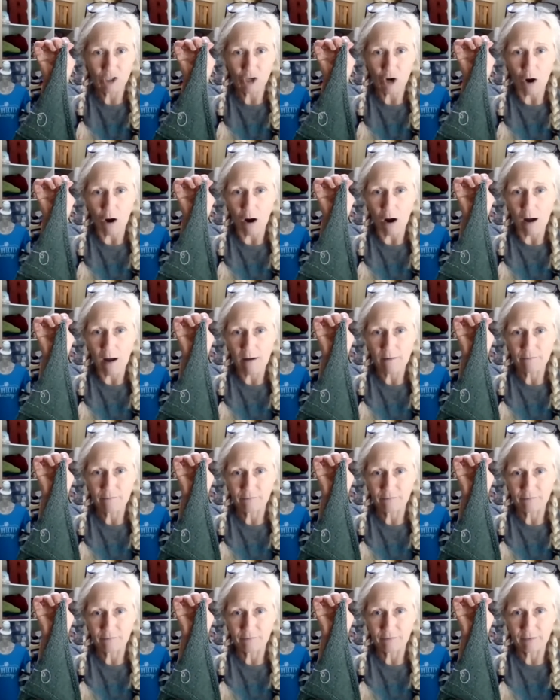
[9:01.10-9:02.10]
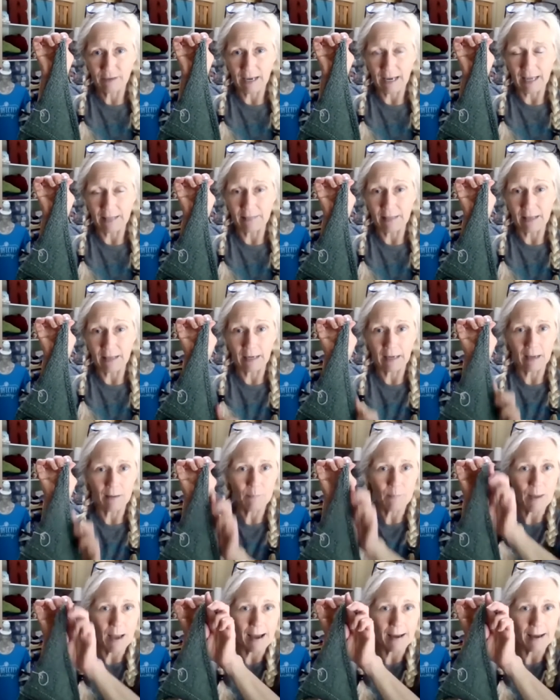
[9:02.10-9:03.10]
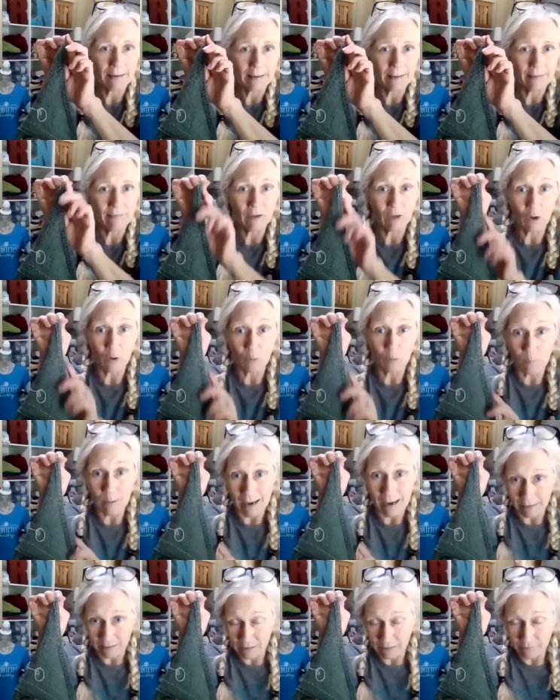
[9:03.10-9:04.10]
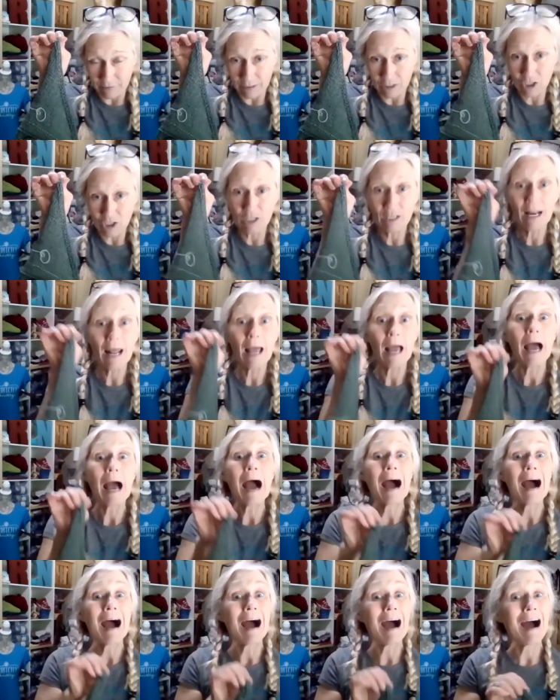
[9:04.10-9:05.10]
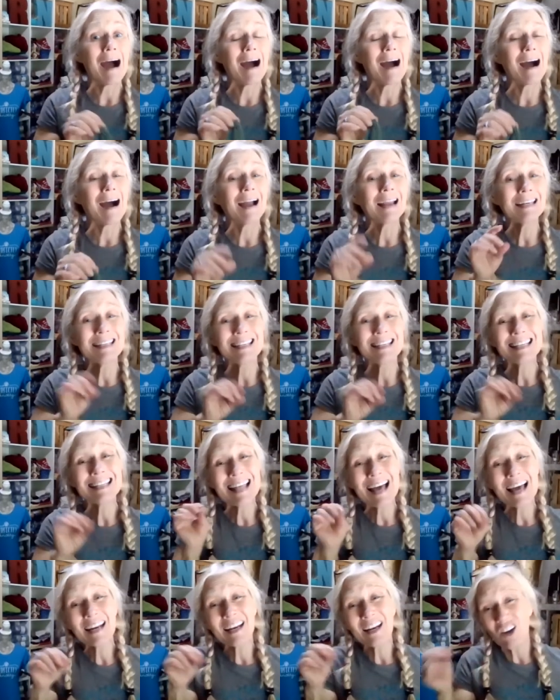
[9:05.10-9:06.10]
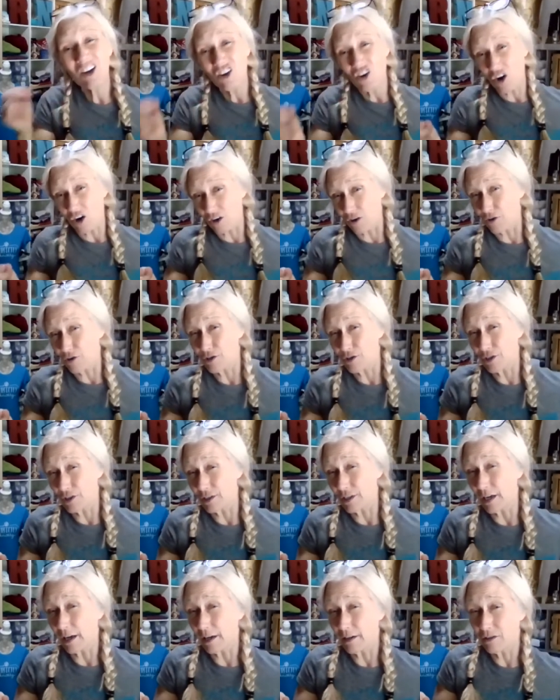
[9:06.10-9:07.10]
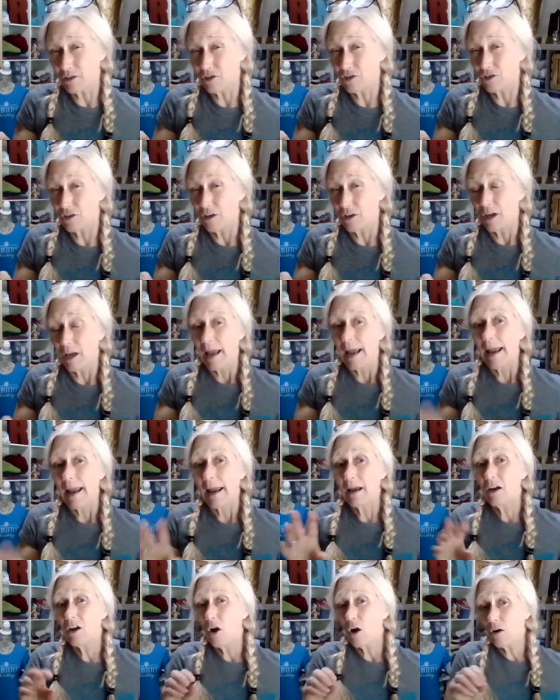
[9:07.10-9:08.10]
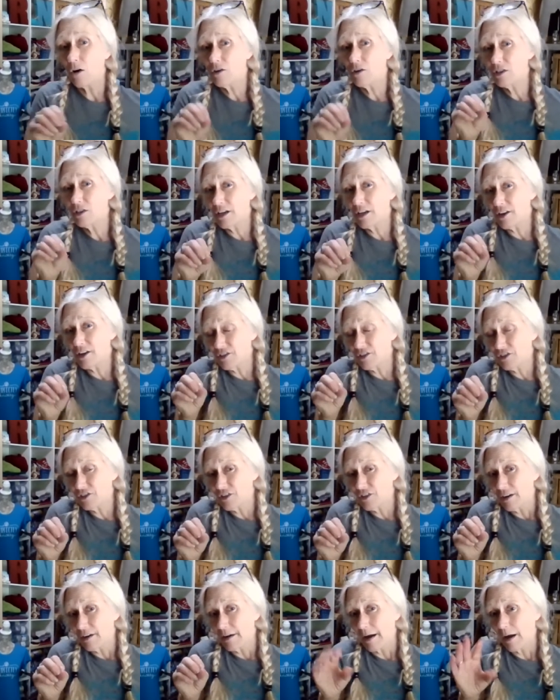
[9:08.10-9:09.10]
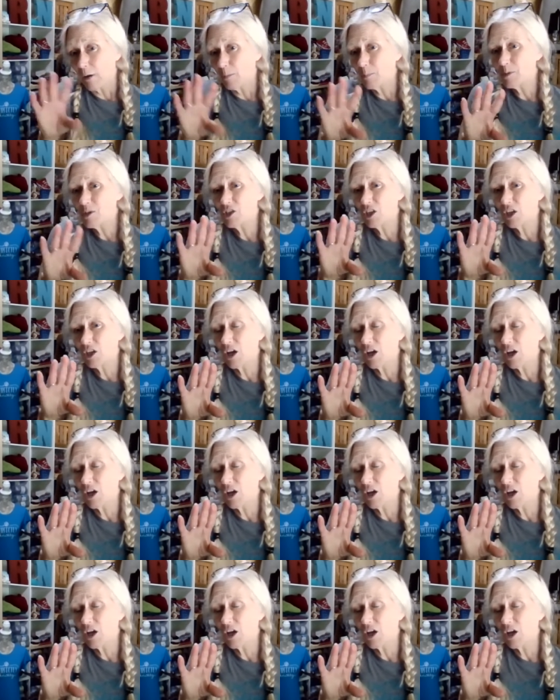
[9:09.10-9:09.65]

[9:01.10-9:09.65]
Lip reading: off and then come back and then go back to finish it, I did that in garter stitch, and garter stitch helps to